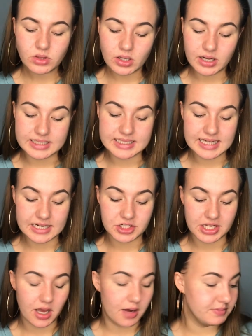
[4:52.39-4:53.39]
I did actually
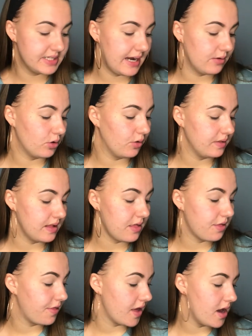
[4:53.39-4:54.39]
come down on the
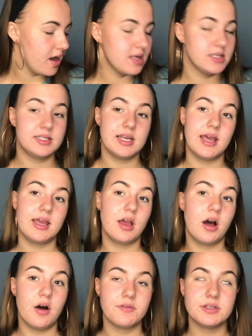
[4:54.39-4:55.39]
Thursday
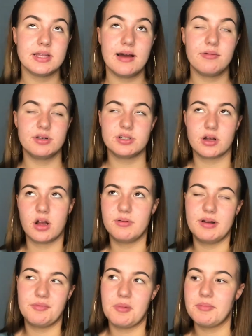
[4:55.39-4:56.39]
after that, which I can't
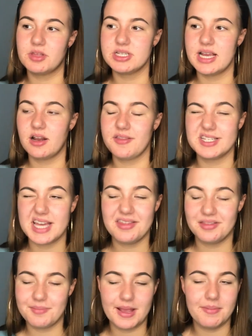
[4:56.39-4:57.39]
really remember the day, like the
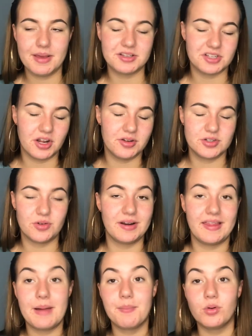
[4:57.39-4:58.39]
10th maybe, I don't know, it's not really
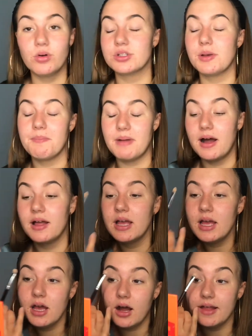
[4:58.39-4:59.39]
that important, but
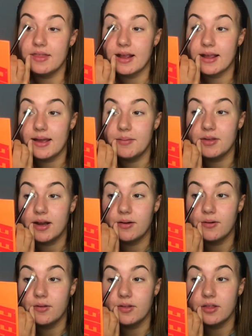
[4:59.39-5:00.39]
I then came down
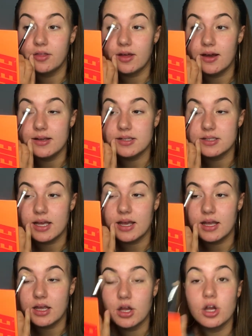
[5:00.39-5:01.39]
on the
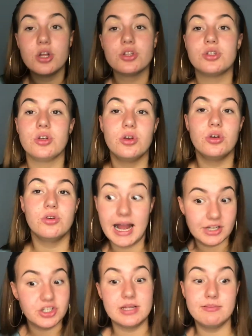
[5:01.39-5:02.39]
Thursday to
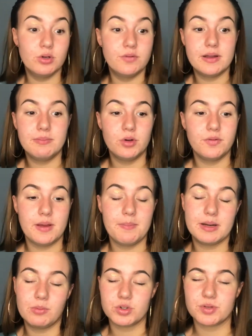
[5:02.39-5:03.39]
actually move in, but
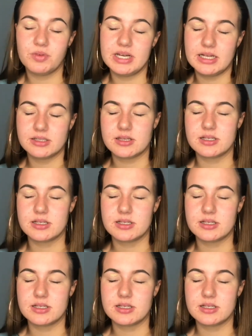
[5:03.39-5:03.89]
it wasn't really under the